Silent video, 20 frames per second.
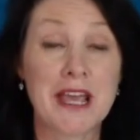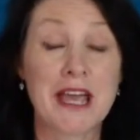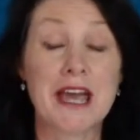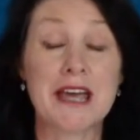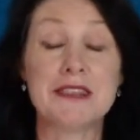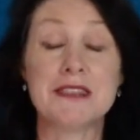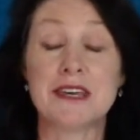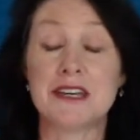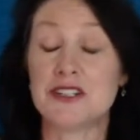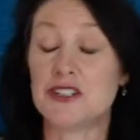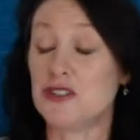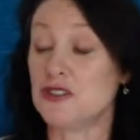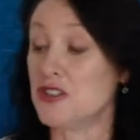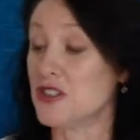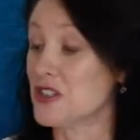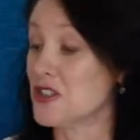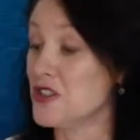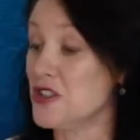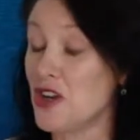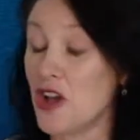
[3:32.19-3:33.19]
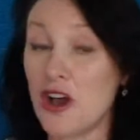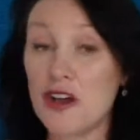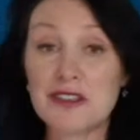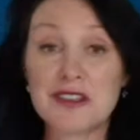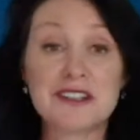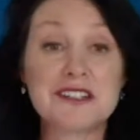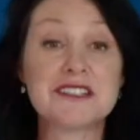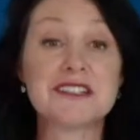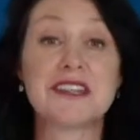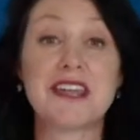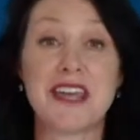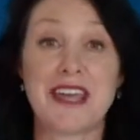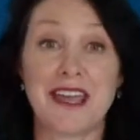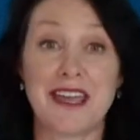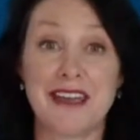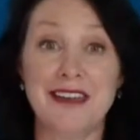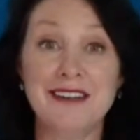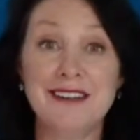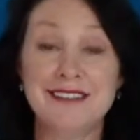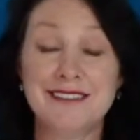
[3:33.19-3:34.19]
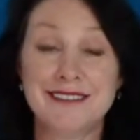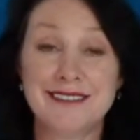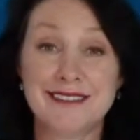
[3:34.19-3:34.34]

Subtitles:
and that you just know that it's there